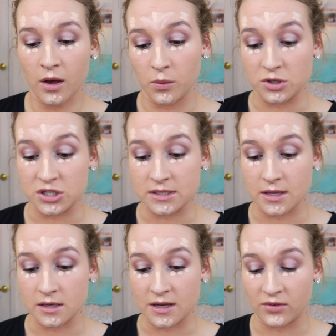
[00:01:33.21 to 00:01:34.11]
which is
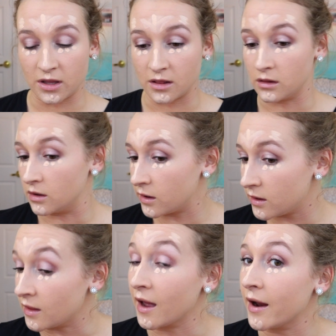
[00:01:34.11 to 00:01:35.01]
definitely the look
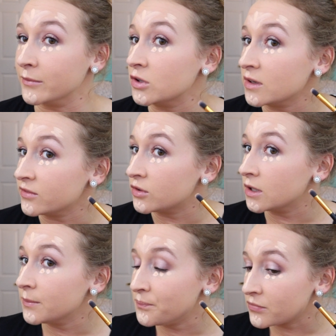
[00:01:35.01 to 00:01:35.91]
that I'm going for.